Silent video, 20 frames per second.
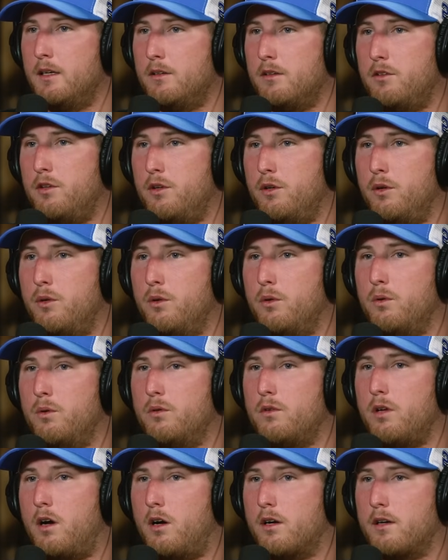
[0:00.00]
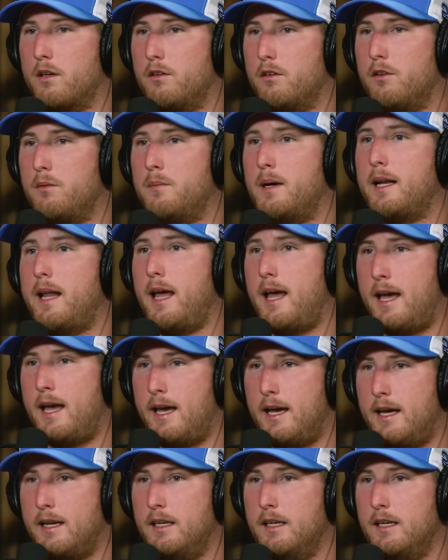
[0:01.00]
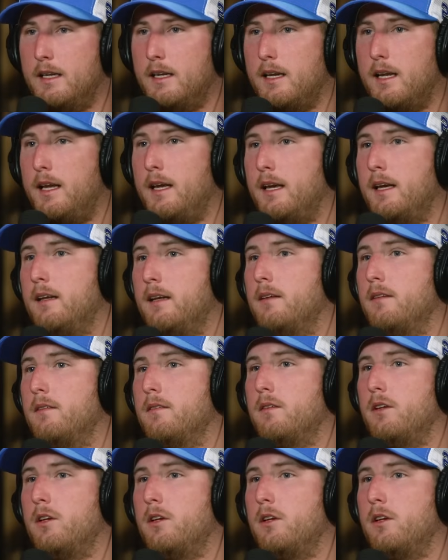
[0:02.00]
to talking to my dad and,